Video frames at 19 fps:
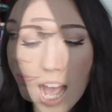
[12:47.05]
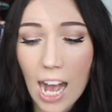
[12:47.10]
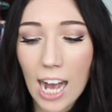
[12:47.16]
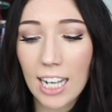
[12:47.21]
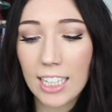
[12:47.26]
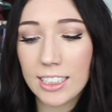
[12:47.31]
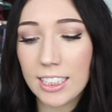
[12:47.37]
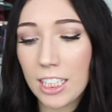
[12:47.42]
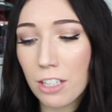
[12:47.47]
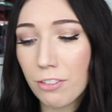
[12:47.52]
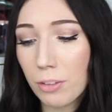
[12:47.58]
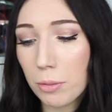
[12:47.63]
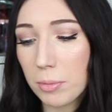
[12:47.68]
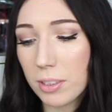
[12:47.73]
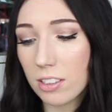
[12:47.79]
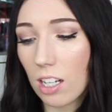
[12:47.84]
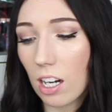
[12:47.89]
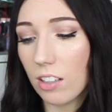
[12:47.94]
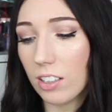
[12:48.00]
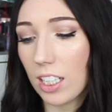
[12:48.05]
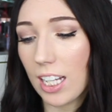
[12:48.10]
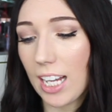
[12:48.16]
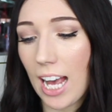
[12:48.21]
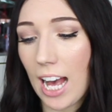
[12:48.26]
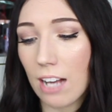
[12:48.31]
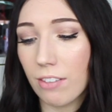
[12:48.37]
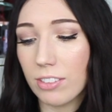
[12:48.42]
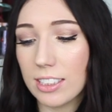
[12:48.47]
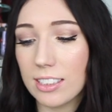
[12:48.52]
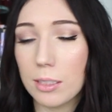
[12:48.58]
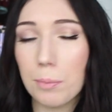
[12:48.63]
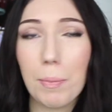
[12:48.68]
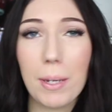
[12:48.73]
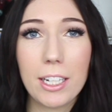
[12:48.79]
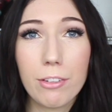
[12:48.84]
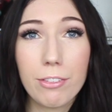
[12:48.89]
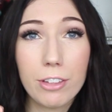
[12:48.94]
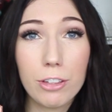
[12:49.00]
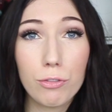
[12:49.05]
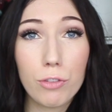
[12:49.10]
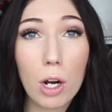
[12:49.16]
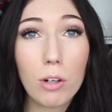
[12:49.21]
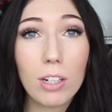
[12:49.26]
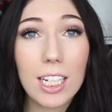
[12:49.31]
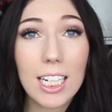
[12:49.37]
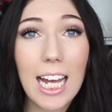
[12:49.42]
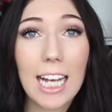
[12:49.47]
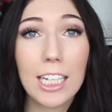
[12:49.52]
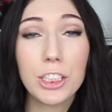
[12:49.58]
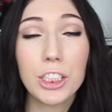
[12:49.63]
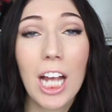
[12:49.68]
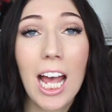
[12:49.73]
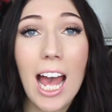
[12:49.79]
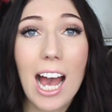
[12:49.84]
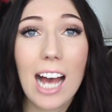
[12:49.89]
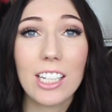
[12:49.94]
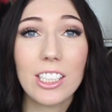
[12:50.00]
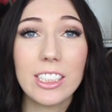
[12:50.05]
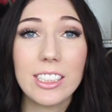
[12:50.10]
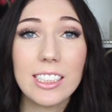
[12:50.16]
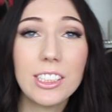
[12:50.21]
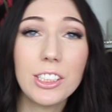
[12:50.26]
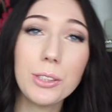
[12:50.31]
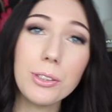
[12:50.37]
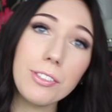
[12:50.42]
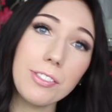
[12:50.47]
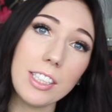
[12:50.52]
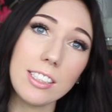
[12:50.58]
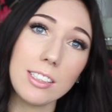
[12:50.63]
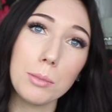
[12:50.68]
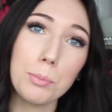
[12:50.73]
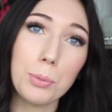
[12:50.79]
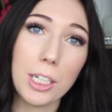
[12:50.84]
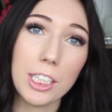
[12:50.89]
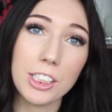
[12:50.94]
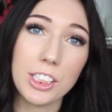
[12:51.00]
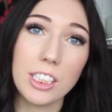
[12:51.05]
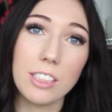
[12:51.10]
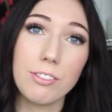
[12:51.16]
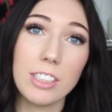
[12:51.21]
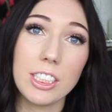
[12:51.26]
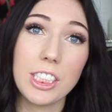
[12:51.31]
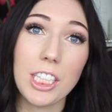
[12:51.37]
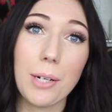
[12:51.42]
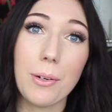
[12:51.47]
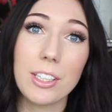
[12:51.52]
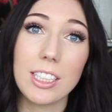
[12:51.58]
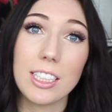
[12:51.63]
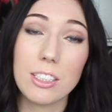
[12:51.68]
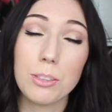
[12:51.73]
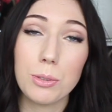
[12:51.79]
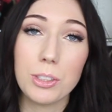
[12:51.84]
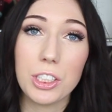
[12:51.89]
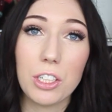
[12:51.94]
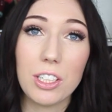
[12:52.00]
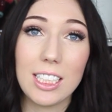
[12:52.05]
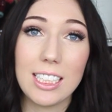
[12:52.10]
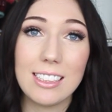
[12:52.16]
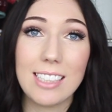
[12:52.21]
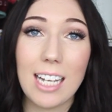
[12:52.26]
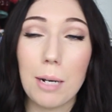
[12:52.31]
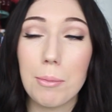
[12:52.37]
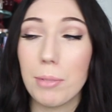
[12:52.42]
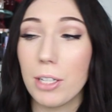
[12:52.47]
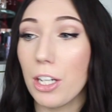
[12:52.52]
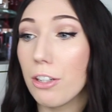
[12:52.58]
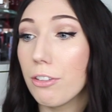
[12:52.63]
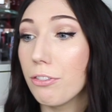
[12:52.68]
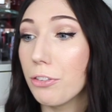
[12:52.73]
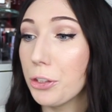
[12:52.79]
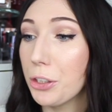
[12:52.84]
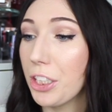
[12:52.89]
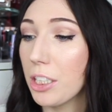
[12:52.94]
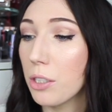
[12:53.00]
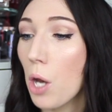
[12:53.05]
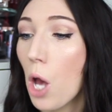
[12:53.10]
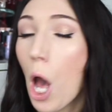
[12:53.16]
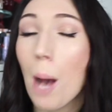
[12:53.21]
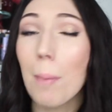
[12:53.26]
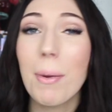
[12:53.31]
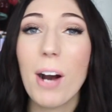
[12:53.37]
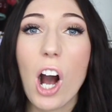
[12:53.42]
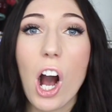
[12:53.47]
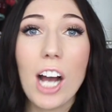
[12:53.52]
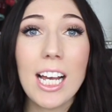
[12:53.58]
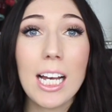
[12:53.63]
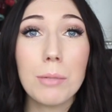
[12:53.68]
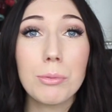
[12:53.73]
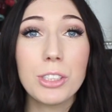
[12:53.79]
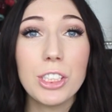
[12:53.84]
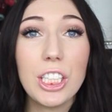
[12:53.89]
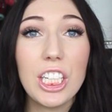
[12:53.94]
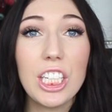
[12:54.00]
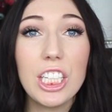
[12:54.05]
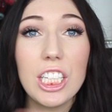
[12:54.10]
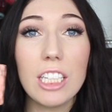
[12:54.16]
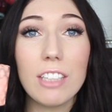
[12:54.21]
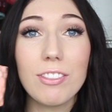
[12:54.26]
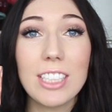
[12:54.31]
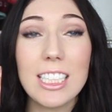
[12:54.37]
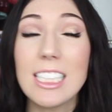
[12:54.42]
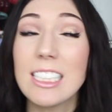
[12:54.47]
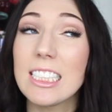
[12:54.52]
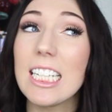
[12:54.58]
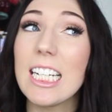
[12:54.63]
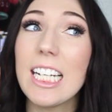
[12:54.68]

And the other mascara that I have is the Benefit Roller Lash, and I did do a first impression video on this, which I'll link down below for you, but I absolutely love this.